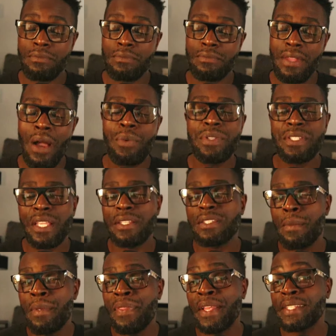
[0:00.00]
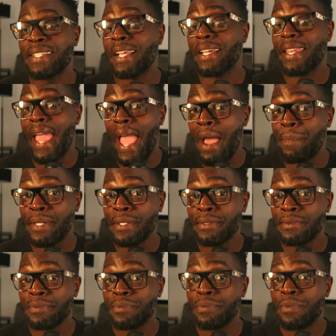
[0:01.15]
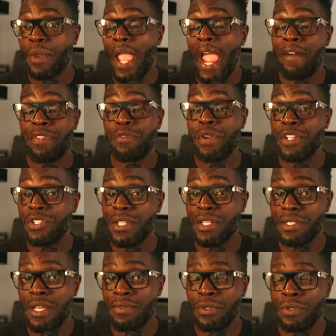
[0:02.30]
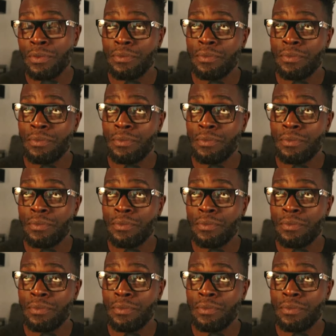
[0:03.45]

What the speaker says: I would say, some of the things that could happen after reaching this level.